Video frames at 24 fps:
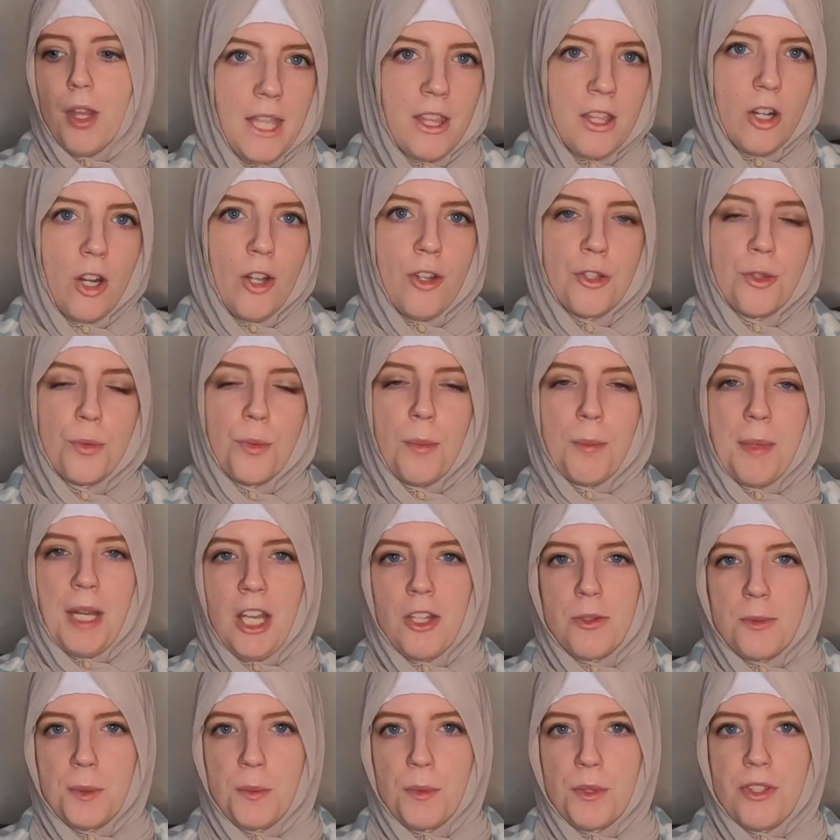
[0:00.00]
And then also when my
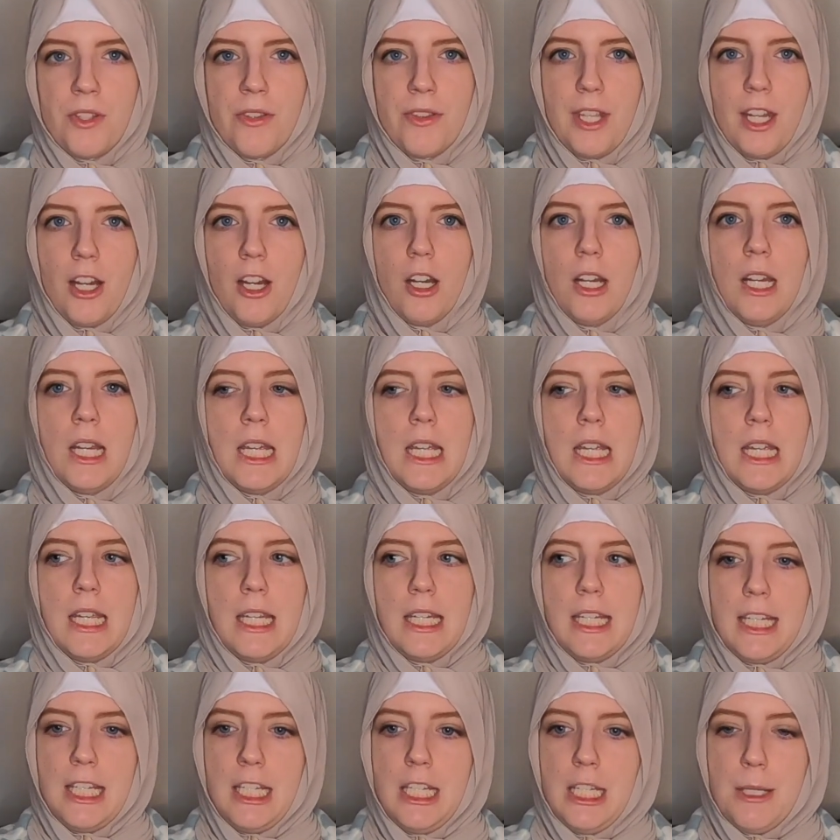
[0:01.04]
husband wasn't there,
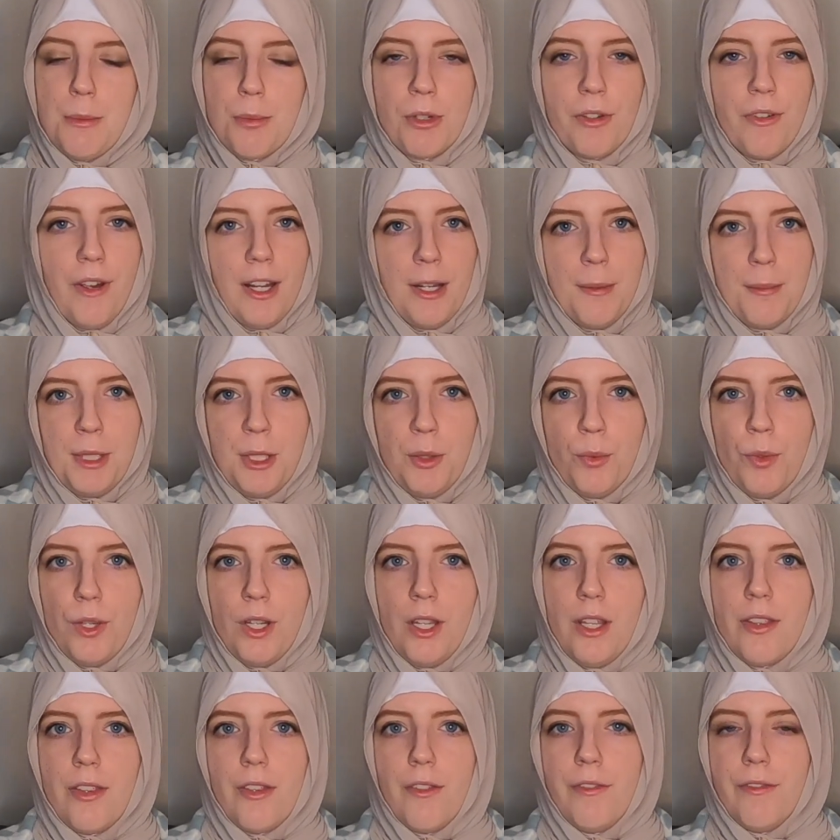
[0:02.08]
he provided me
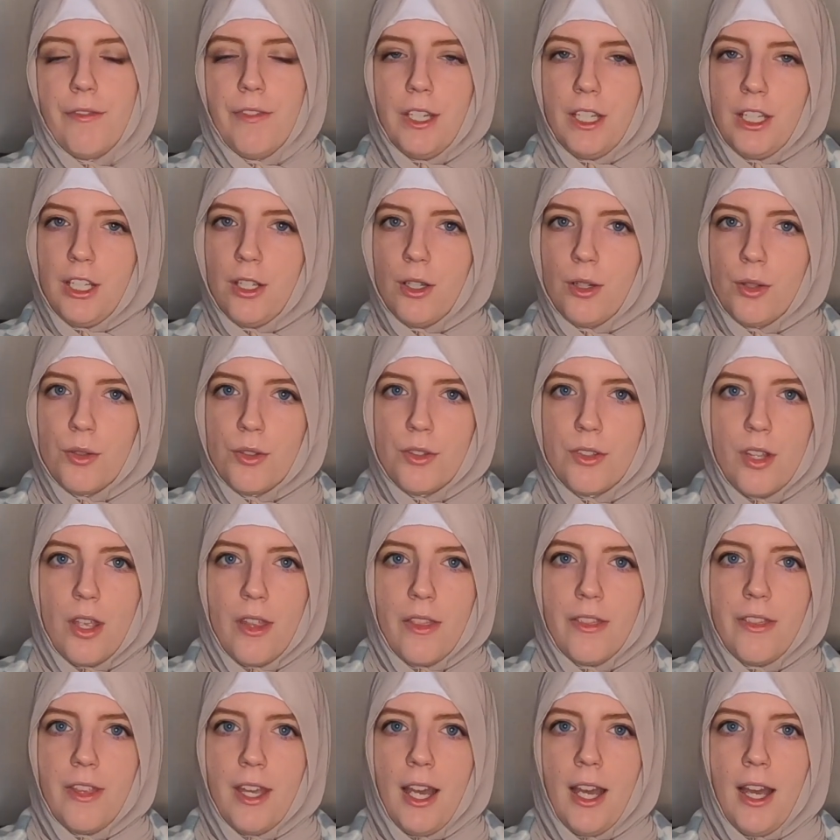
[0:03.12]
with videos
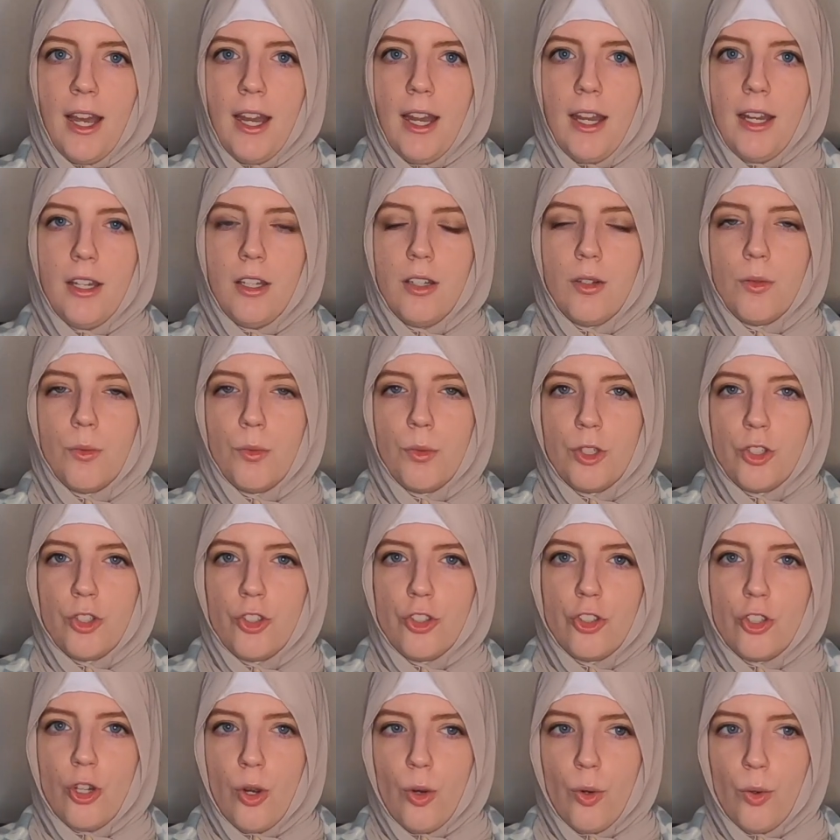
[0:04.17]
that would
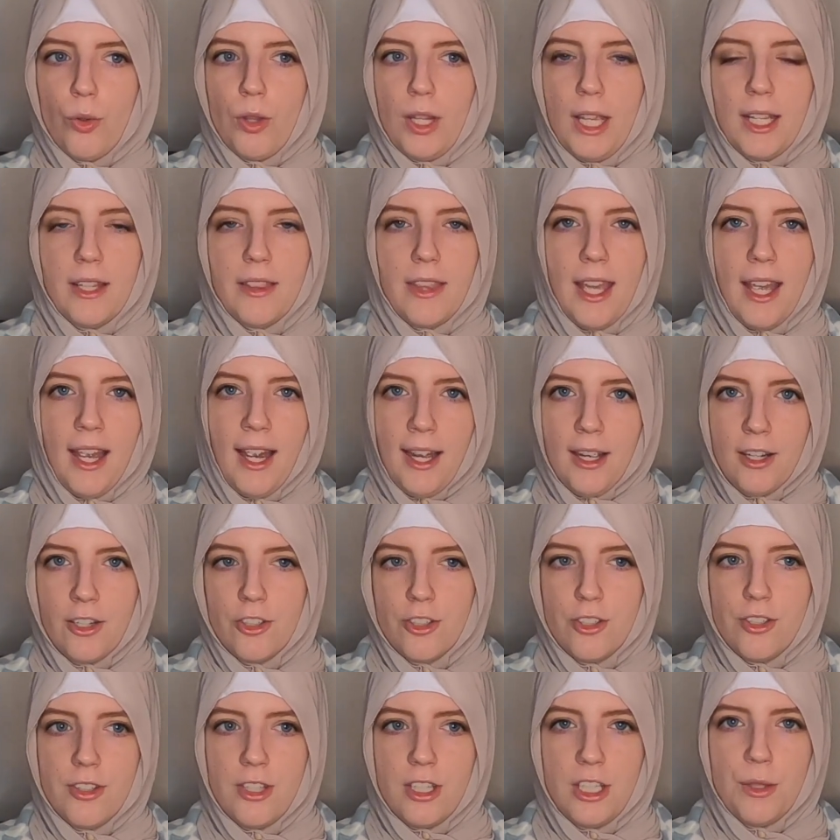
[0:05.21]
show like the
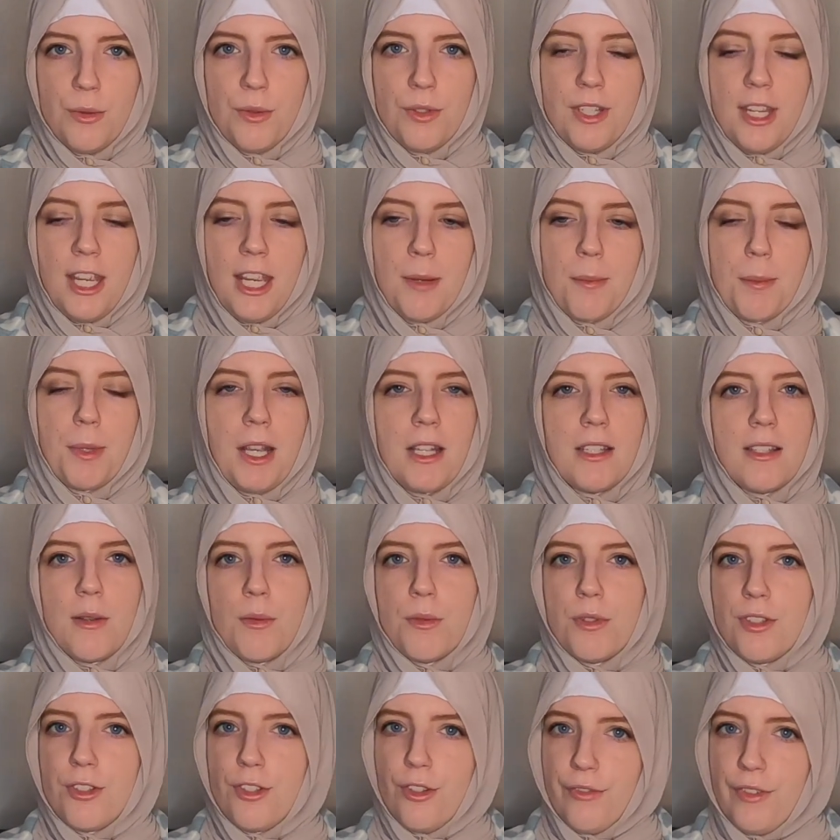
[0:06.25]
actions that you would take, because I
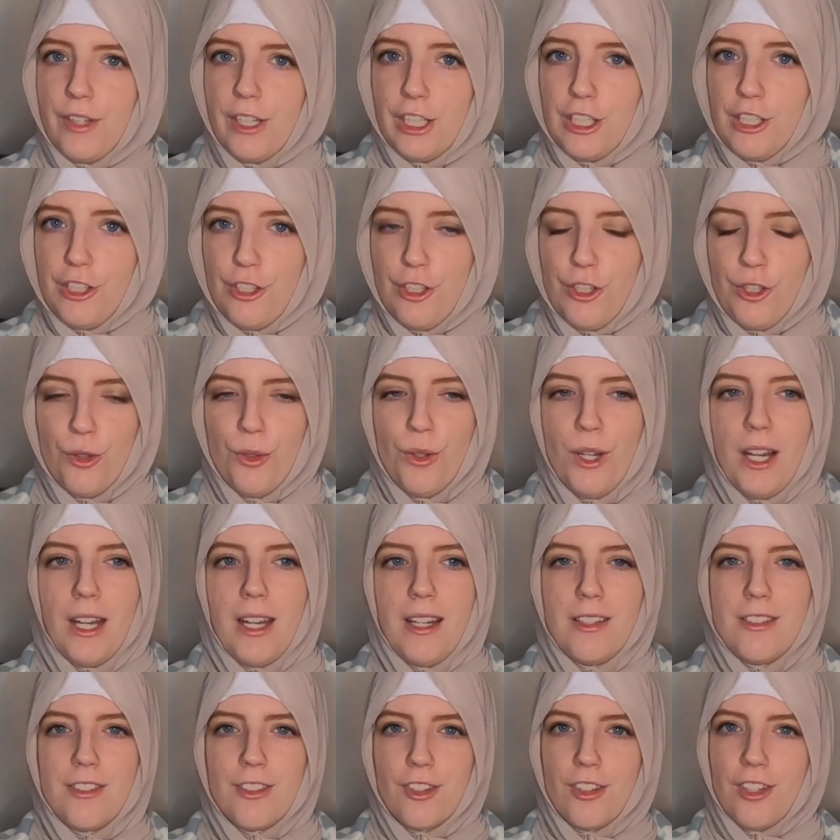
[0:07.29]
was still very new and
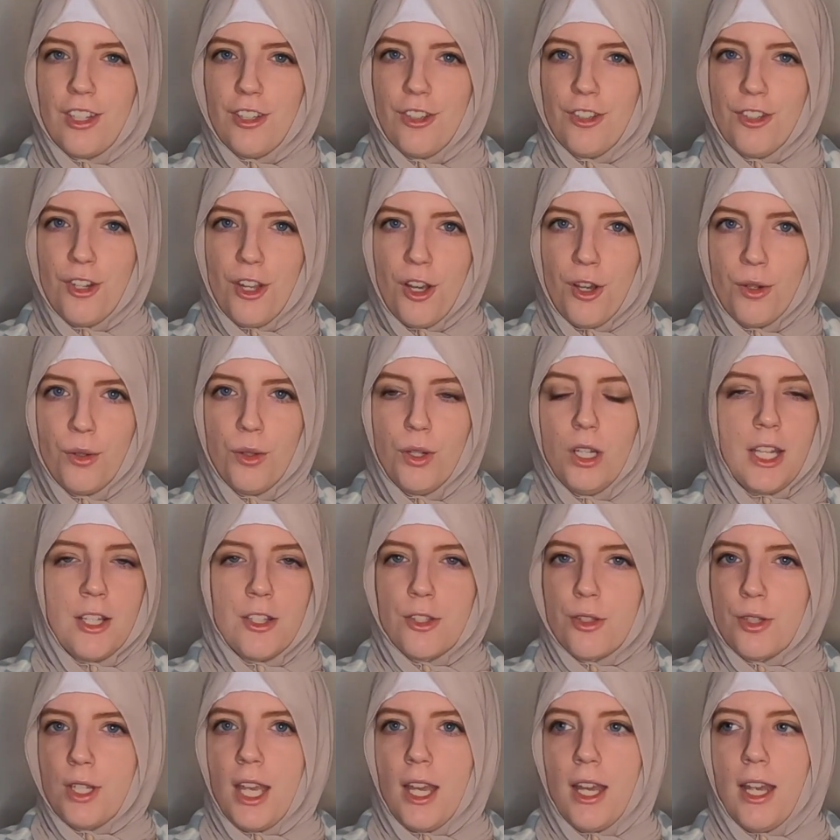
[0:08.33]
I still didn't know. And
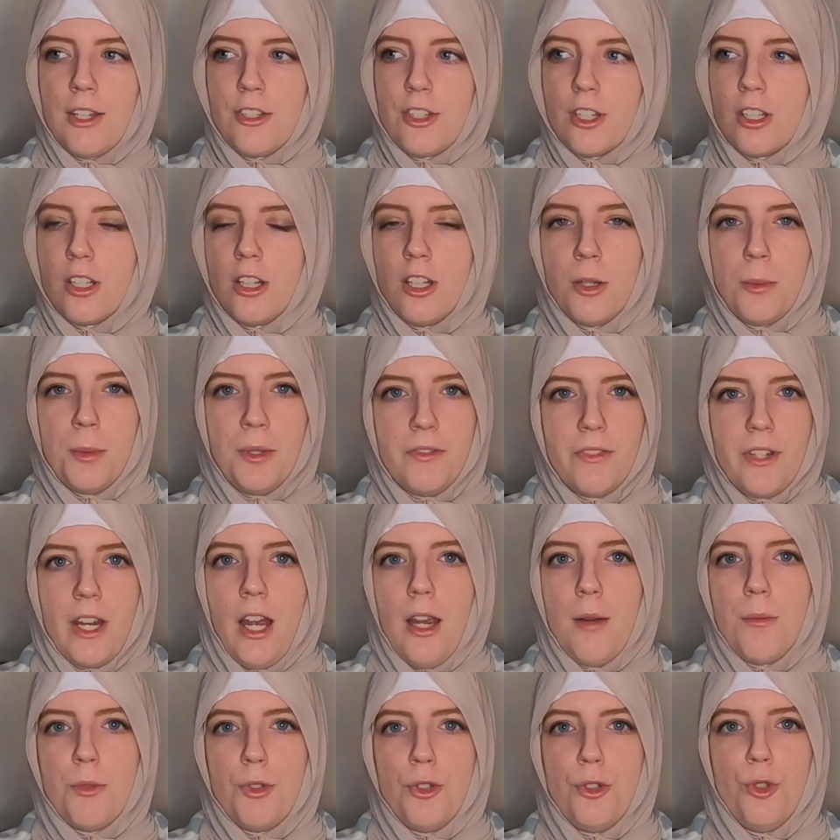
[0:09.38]
so yeah, I took a little bit of
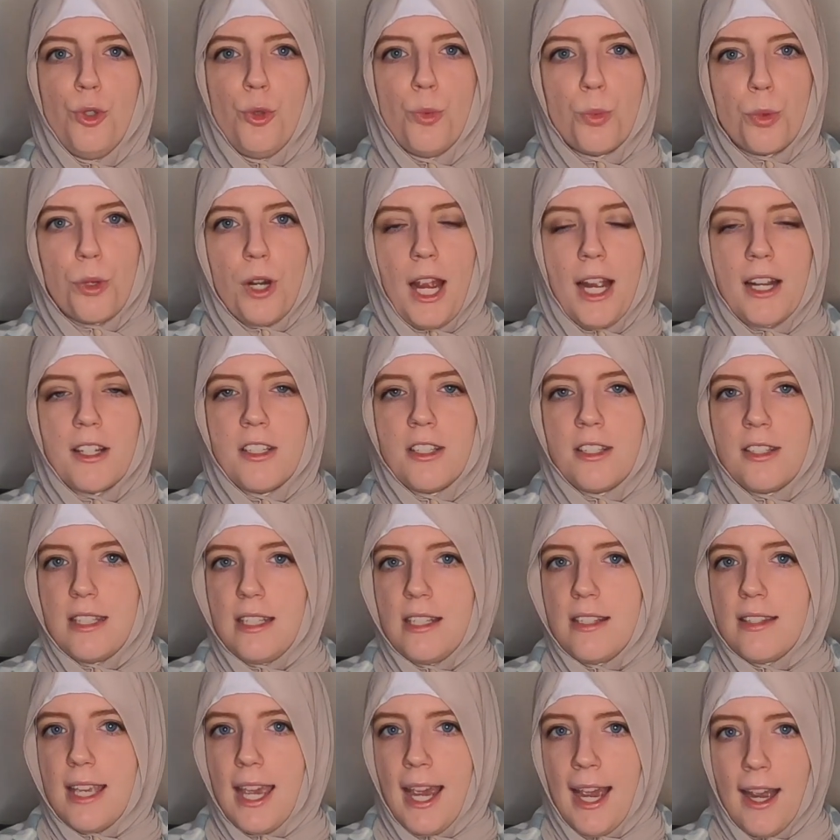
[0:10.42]
time to practice
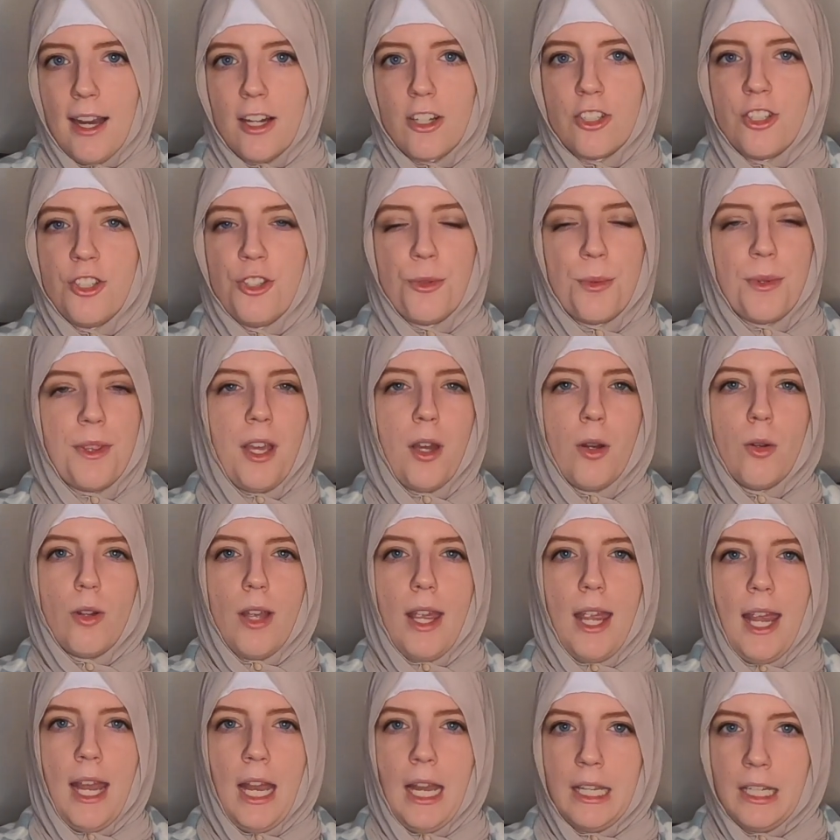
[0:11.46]
these actions without
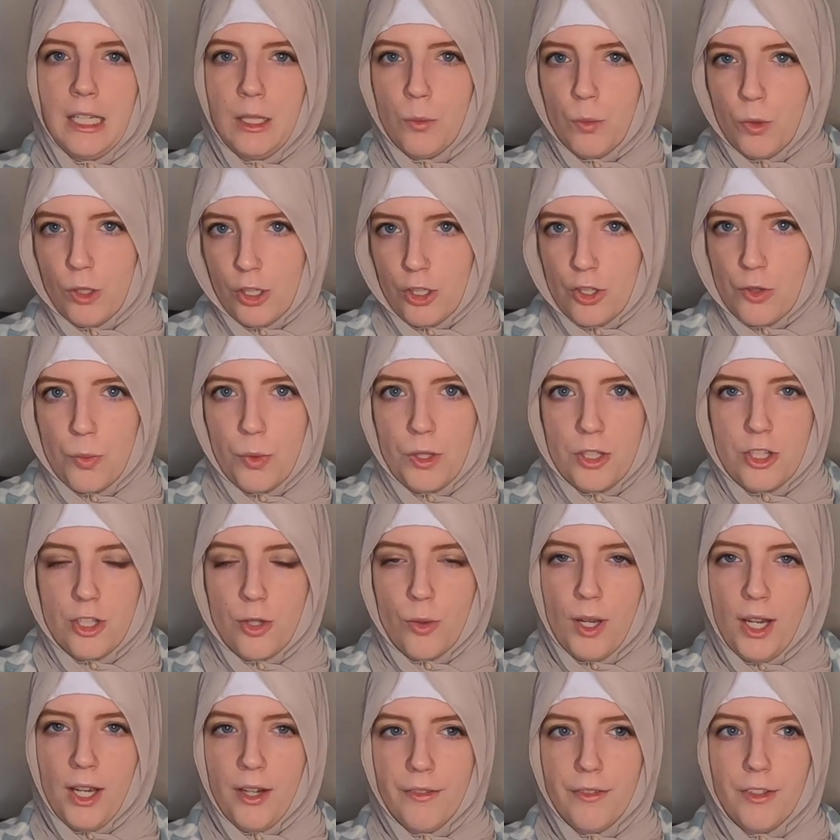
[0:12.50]
any words
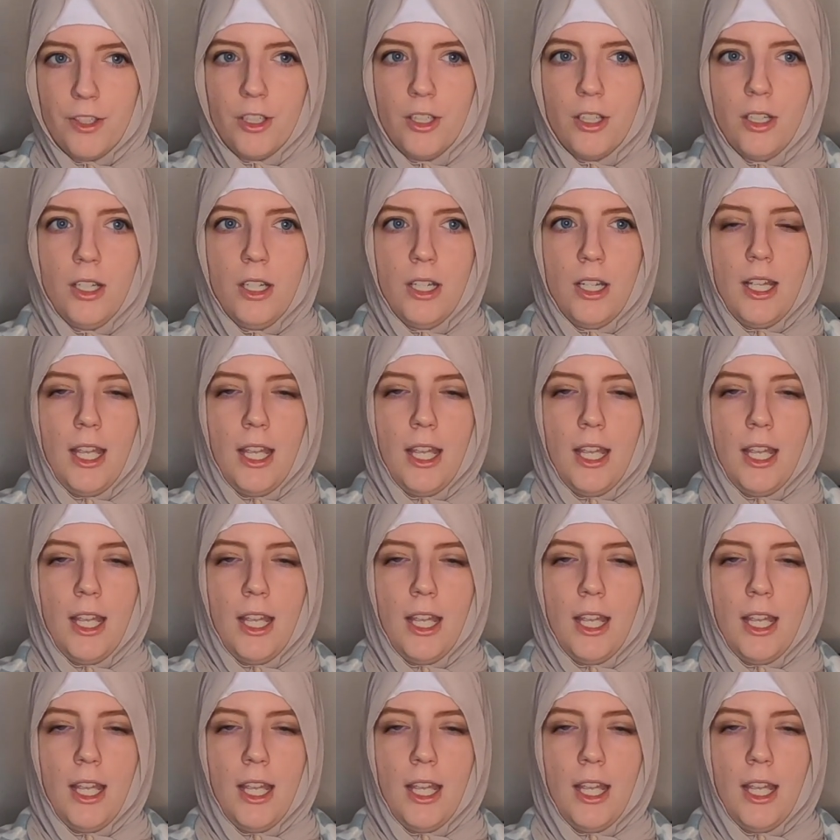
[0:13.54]
whatsoever.